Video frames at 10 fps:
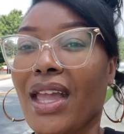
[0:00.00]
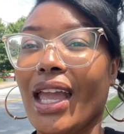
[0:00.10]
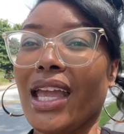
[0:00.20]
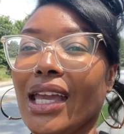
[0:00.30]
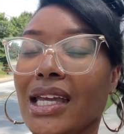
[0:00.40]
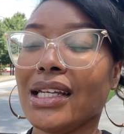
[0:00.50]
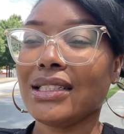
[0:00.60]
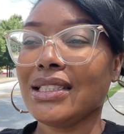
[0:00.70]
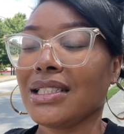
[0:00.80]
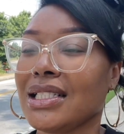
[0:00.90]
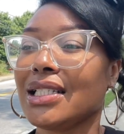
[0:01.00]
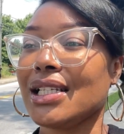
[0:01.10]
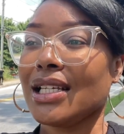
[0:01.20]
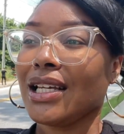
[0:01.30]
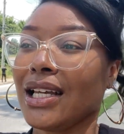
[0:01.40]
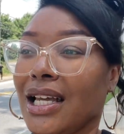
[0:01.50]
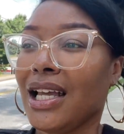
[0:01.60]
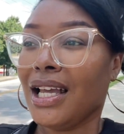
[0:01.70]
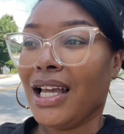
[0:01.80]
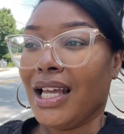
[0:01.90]
And
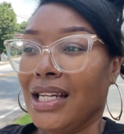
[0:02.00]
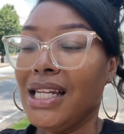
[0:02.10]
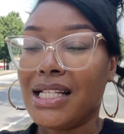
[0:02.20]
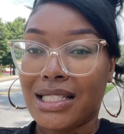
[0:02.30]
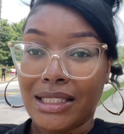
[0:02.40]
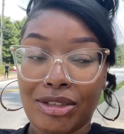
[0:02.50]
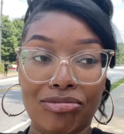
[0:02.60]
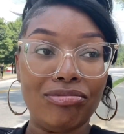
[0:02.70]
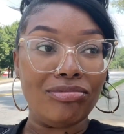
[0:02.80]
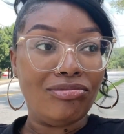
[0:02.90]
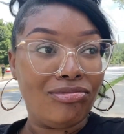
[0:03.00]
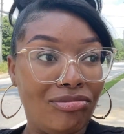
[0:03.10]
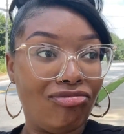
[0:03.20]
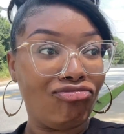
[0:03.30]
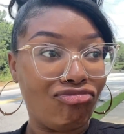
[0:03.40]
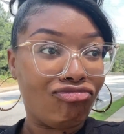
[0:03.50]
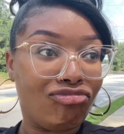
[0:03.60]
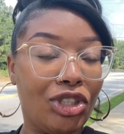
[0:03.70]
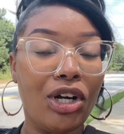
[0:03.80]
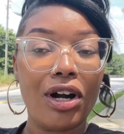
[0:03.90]
listen,
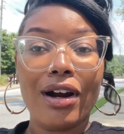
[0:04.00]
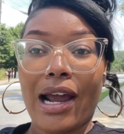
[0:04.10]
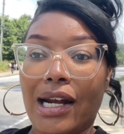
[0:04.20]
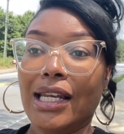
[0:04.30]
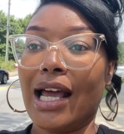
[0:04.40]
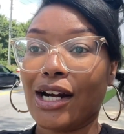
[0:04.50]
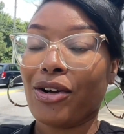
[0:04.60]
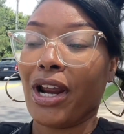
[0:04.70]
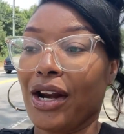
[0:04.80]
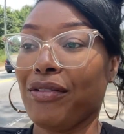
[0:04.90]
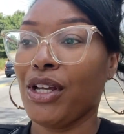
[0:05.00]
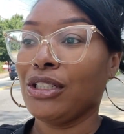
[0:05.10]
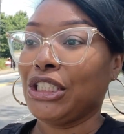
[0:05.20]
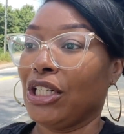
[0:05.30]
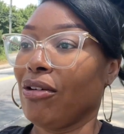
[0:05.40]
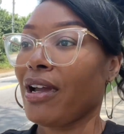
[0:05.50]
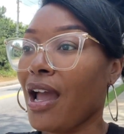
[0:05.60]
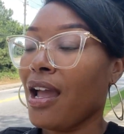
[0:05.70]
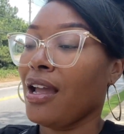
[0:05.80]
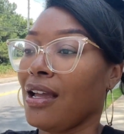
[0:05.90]
your girl got a lot of creative energy,
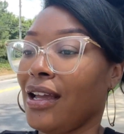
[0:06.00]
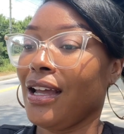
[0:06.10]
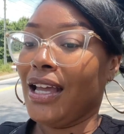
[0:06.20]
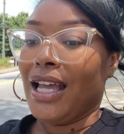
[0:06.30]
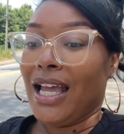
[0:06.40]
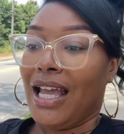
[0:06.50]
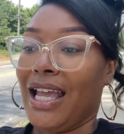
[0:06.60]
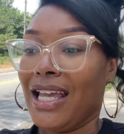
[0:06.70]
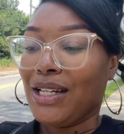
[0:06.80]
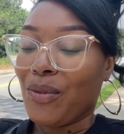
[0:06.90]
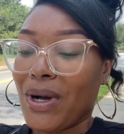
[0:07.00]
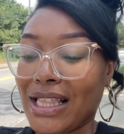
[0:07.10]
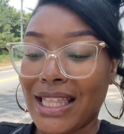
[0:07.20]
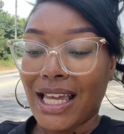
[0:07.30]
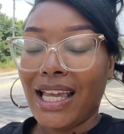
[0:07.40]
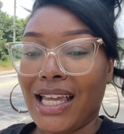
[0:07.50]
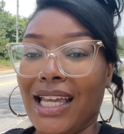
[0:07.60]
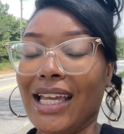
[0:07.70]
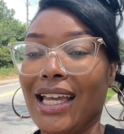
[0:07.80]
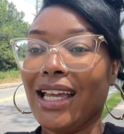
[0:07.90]
okay? And the one
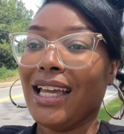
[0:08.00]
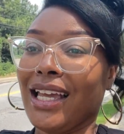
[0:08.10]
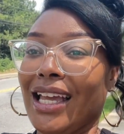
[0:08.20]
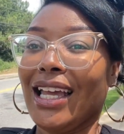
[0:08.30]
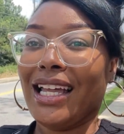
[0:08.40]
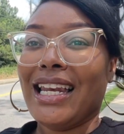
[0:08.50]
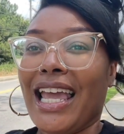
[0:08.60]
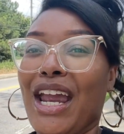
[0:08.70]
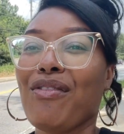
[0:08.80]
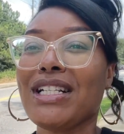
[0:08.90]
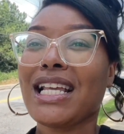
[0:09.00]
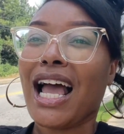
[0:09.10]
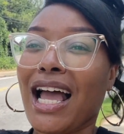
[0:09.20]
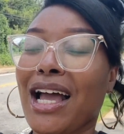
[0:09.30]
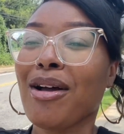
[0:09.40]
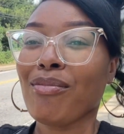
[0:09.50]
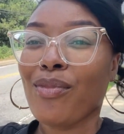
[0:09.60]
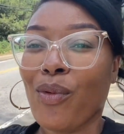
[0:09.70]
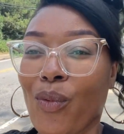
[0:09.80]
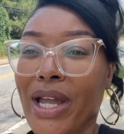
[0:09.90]
thing that every time
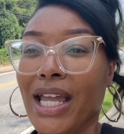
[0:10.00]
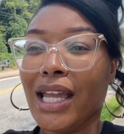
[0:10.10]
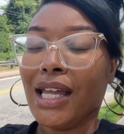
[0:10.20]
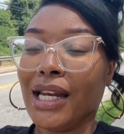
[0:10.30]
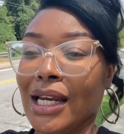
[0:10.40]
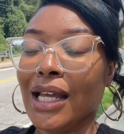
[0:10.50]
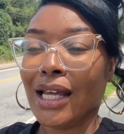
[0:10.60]
when